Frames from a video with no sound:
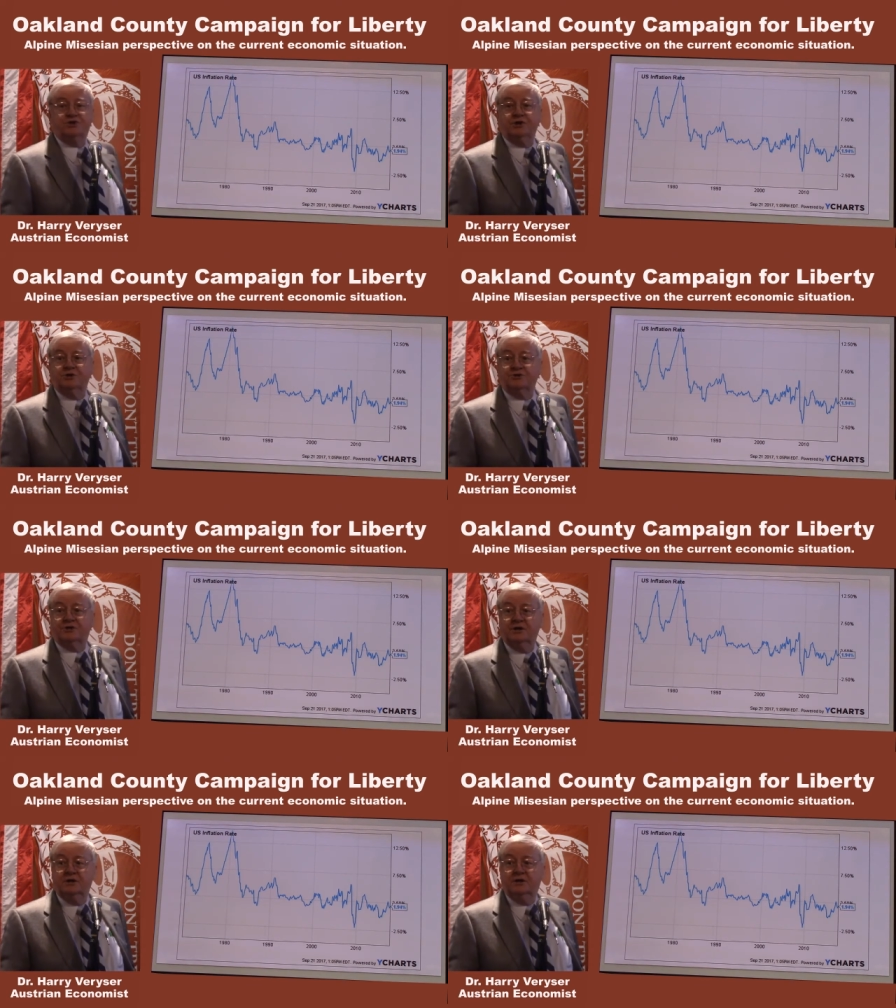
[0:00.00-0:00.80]

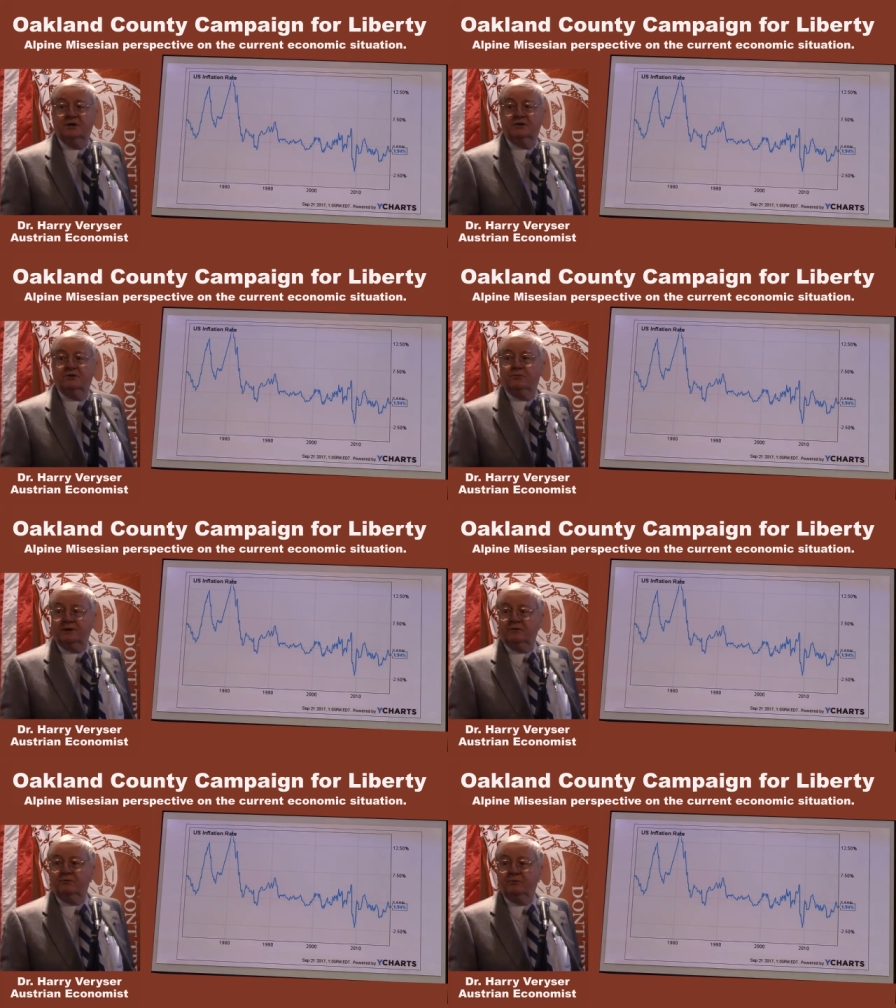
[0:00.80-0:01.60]
years, your
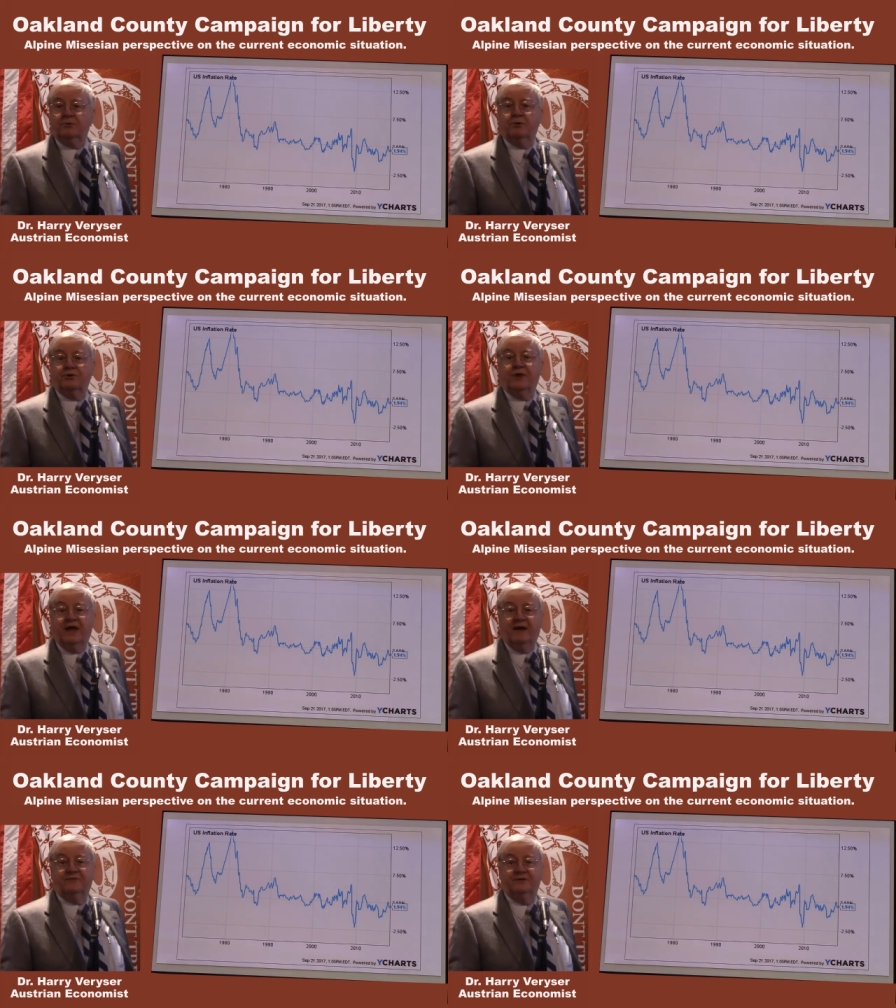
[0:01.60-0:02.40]
money will be worth
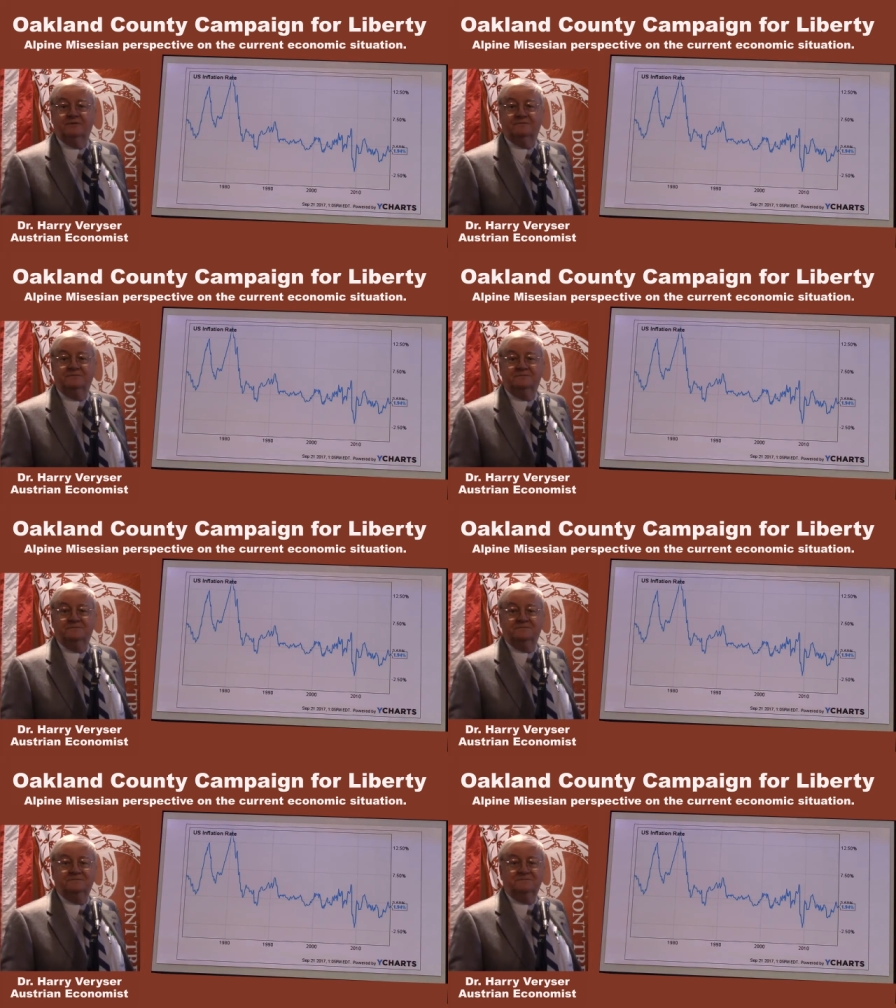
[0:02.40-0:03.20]
half.
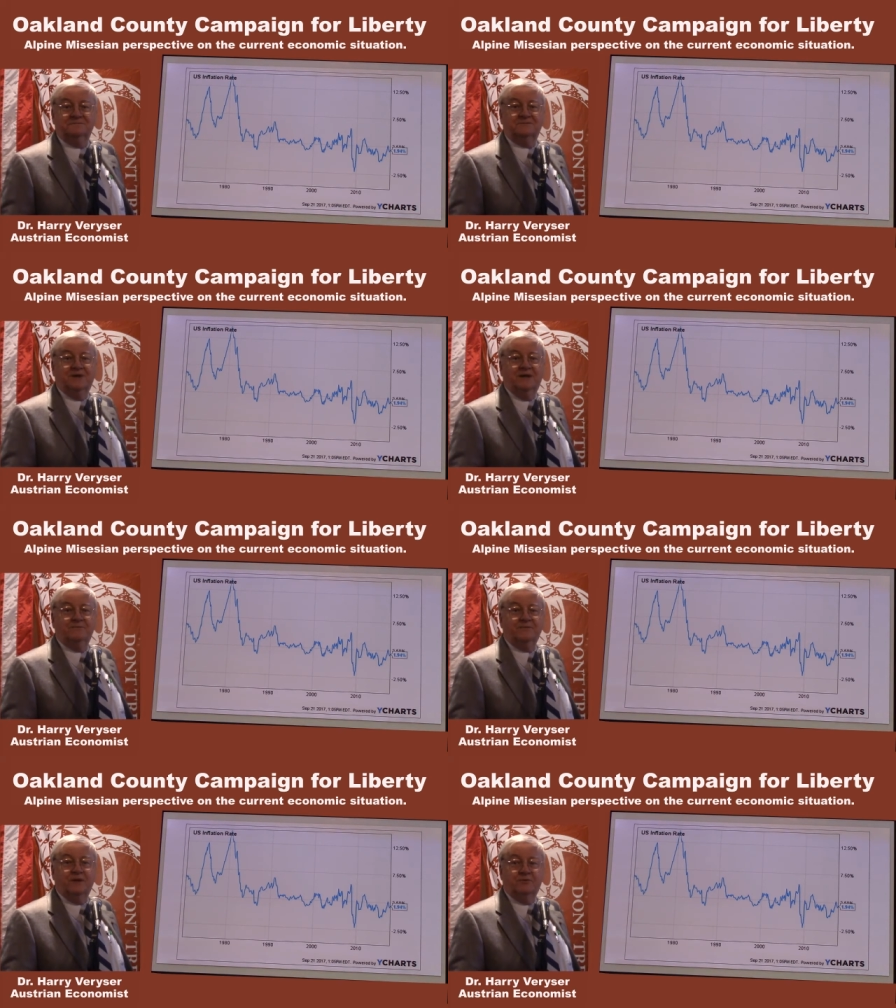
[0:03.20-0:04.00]
Okay,
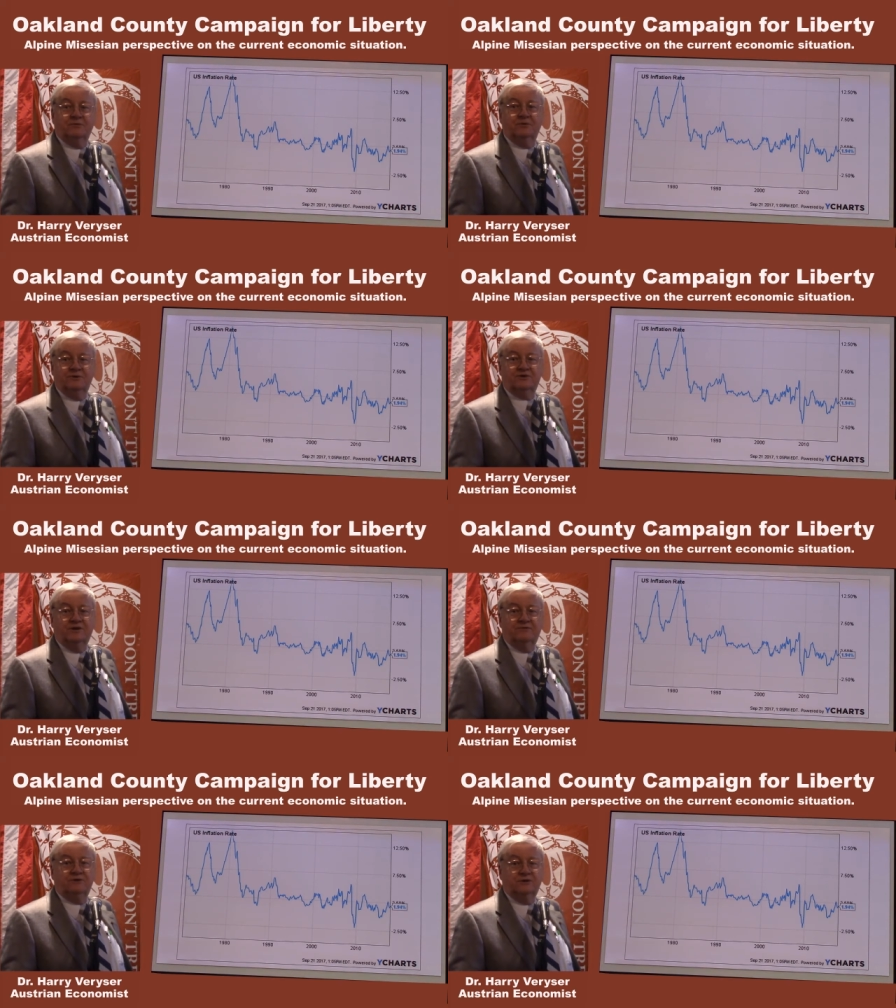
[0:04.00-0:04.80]
the rule of
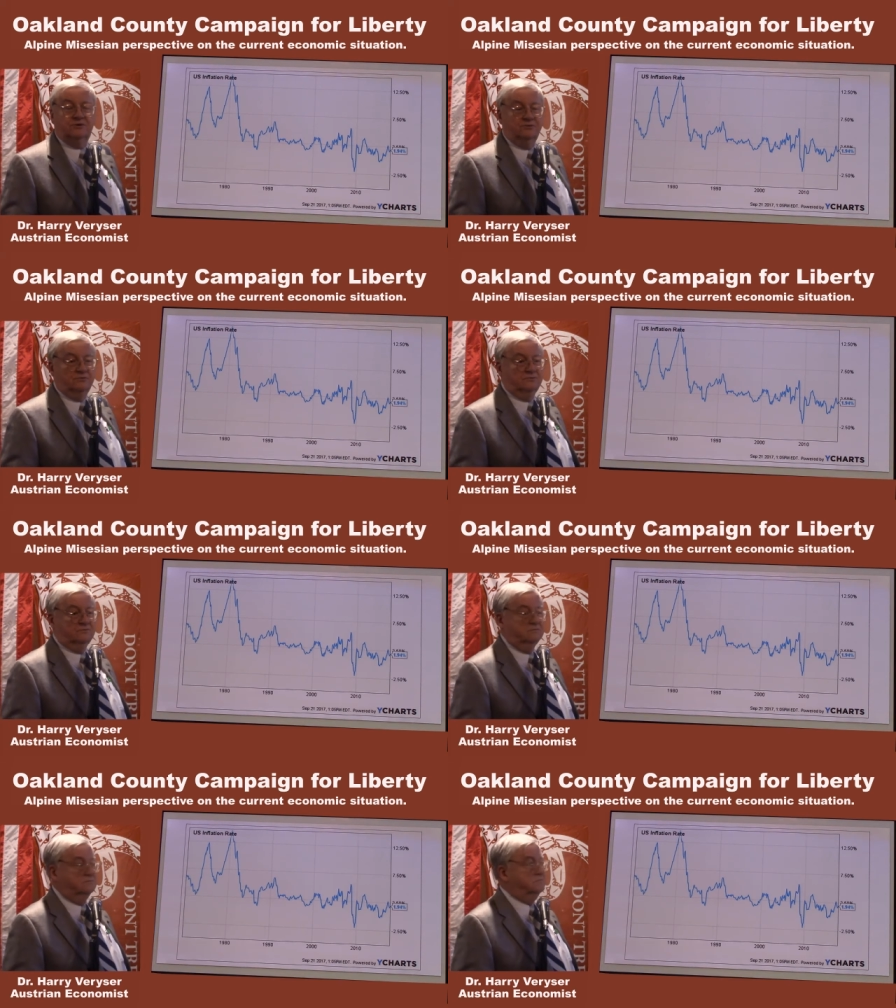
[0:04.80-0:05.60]
72.
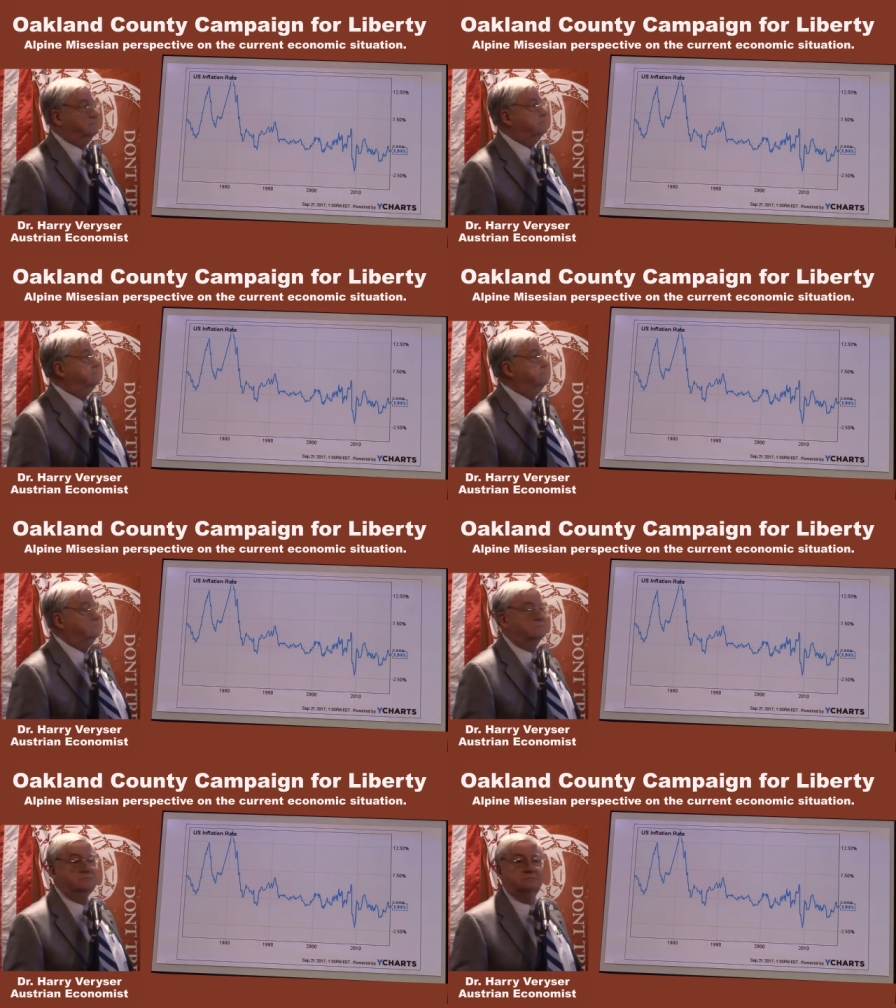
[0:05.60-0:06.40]
Is that
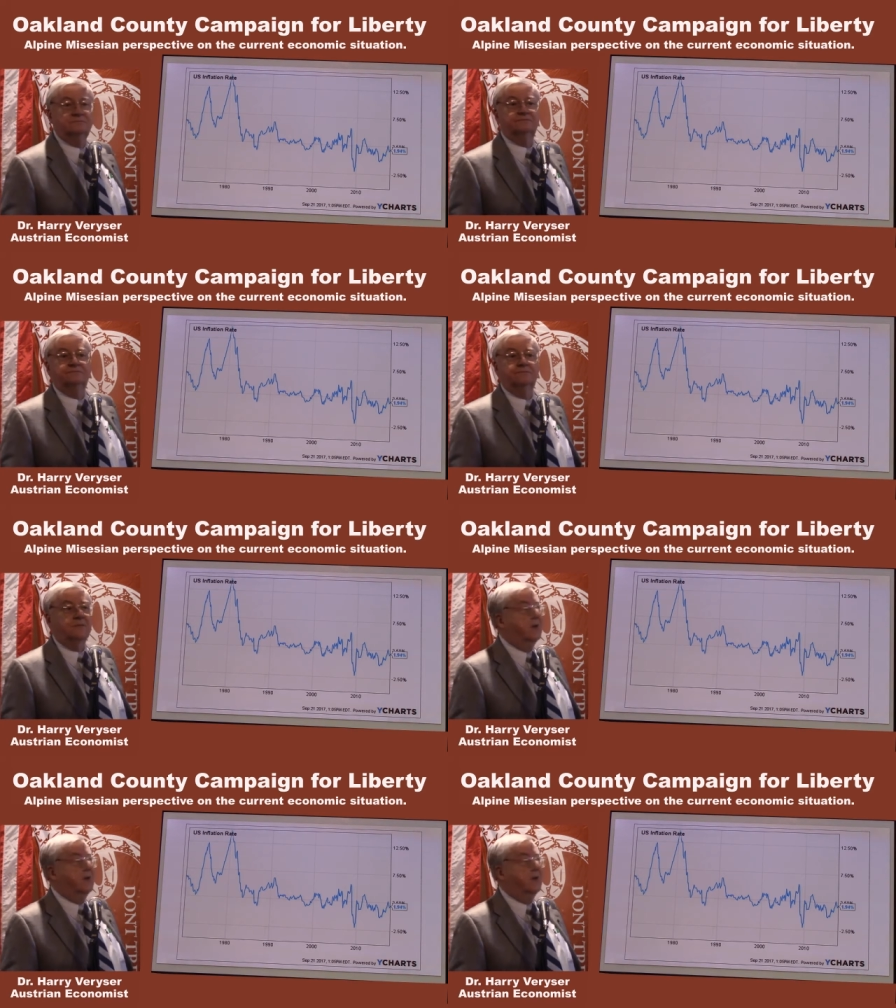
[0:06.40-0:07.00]
CPI?